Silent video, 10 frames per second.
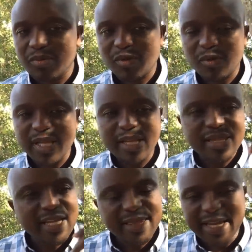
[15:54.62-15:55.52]
So
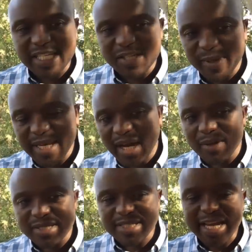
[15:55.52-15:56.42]
that has been
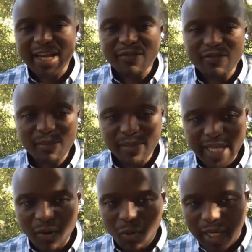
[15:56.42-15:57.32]
our stand from
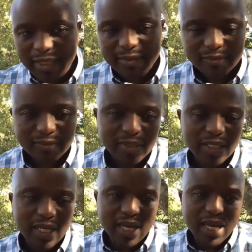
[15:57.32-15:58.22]
day one,
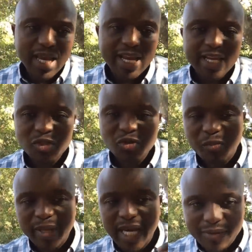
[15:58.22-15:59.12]
and it will
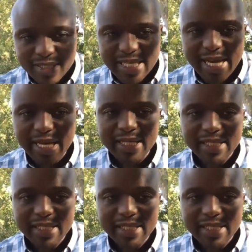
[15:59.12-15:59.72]
be our stand